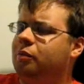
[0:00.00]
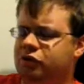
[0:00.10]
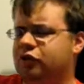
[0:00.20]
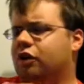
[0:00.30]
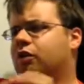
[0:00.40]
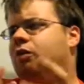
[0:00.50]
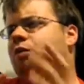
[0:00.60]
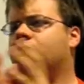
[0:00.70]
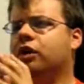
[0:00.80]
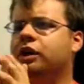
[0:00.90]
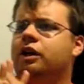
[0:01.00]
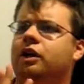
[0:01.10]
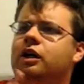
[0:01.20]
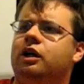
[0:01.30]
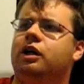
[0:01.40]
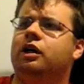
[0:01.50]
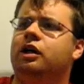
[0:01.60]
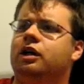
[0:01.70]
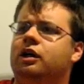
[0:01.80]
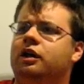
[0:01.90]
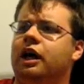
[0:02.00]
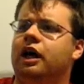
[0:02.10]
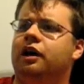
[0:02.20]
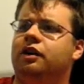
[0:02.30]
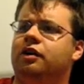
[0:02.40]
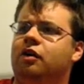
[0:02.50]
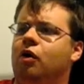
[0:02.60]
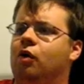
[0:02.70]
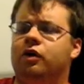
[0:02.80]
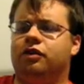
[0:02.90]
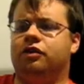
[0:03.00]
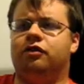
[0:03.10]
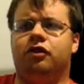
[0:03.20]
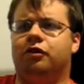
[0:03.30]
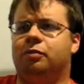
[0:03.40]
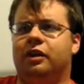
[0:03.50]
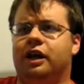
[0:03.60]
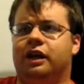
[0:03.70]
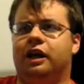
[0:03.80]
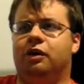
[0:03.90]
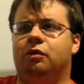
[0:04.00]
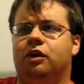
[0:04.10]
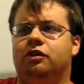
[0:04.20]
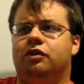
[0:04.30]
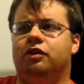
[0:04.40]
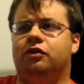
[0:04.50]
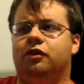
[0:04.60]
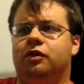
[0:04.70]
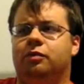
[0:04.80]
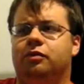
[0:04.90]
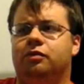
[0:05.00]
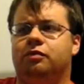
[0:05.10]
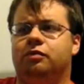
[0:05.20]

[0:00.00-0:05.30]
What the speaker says: But one that always disturbs me, and I can't watch these films,